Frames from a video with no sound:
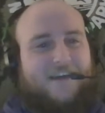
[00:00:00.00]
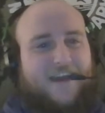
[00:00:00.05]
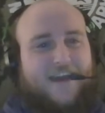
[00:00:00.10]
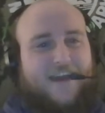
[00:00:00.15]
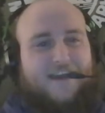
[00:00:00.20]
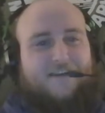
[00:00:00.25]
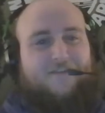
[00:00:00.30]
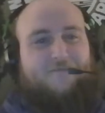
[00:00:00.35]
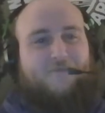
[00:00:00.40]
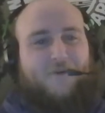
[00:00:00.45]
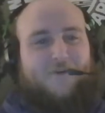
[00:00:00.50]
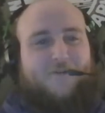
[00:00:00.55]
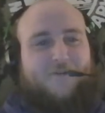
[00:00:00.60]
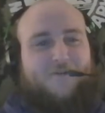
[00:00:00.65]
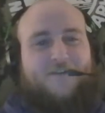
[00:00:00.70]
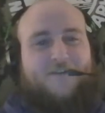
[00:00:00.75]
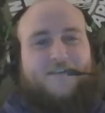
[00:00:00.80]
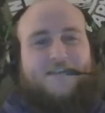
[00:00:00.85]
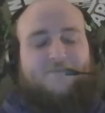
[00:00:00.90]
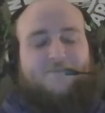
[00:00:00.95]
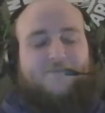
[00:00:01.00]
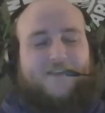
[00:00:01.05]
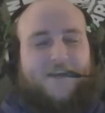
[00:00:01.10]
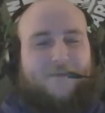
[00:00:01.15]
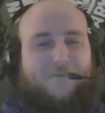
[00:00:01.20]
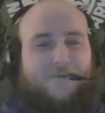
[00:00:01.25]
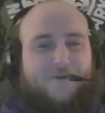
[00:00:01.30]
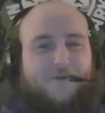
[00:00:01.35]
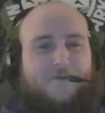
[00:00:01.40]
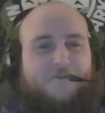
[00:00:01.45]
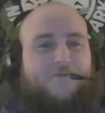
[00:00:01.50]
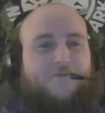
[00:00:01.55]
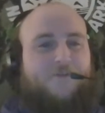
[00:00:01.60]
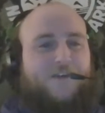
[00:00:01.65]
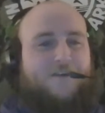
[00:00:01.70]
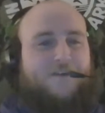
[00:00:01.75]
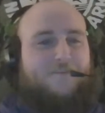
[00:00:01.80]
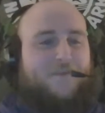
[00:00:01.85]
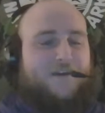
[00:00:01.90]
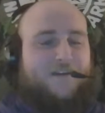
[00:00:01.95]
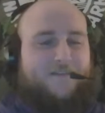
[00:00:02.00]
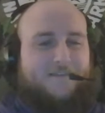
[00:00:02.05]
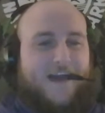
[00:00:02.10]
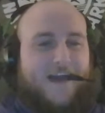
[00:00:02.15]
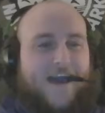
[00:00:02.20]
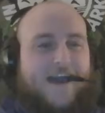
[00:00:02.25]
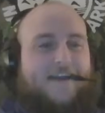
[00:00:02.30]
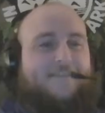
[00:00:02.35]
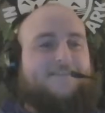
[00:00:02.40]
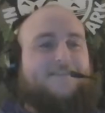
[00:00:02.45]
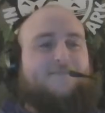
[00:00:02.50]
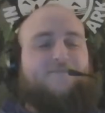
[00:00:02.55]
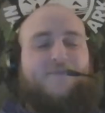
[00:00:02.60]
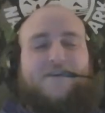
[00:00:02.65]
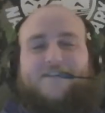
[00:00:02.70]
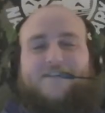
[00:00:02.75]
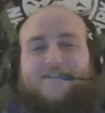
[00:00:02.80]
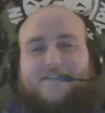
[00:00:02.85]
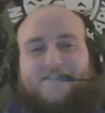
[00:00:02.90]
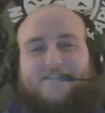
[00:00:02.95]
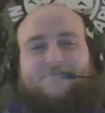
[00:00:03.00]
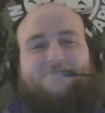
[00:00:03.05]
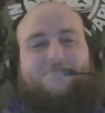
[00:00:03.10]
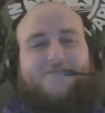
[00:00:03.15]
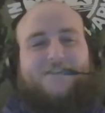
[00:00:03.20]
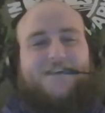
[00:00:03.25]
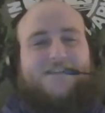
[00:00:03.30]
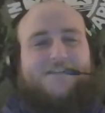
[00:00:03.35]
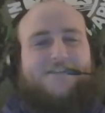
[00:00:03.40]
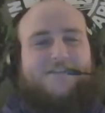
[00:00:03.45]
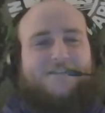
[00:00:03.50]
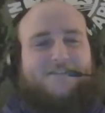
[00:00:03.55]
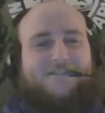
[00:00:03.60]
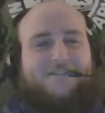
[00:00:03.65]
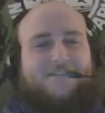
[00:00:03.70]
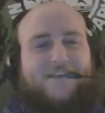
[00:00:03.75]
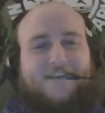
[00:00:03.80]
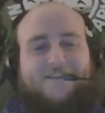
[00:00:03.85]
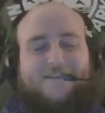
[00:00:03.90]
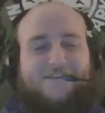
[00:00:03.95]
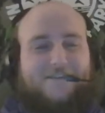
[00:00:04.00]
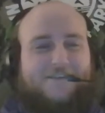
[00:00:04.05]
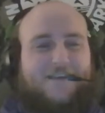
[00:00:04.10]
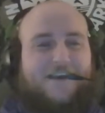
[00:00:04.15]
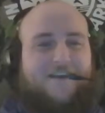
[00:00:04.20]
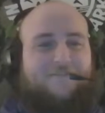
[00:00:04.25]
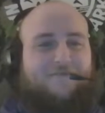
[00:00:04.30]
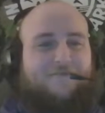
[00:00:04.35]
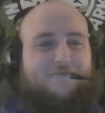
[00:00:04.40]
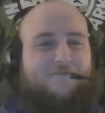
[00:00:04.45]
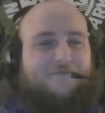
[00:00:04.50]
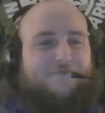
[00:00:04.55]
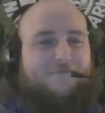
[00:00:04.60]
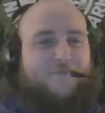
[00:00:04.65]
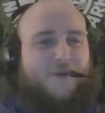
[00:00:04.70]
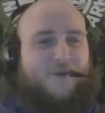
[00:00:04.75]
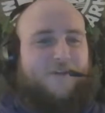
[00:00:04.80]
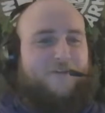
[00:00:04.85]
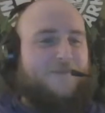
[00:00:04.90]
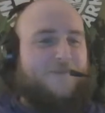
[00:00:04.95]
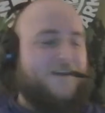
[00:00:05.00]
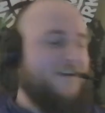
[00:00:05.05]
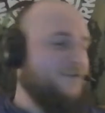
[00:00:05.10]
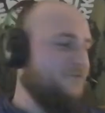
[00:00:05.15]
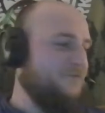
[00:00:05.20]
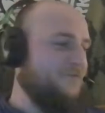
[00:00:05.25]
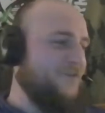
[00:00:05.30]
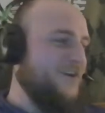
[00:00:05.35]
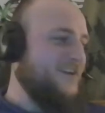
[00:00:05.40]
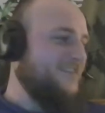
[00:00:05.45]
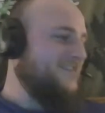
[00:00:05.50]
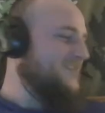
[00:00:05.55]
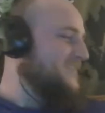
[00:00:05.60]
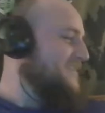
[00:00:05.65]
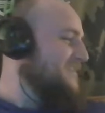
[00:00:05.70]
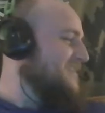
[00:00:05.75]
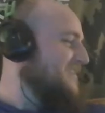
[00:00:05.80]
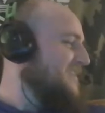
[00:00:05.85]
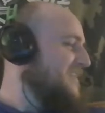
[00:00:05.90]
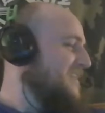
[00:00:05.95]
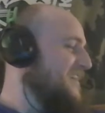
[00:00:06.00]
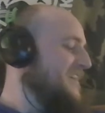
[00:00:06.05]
And unfortunately, teams like Purdue will get picked last. But such is life, Boilermaker friends.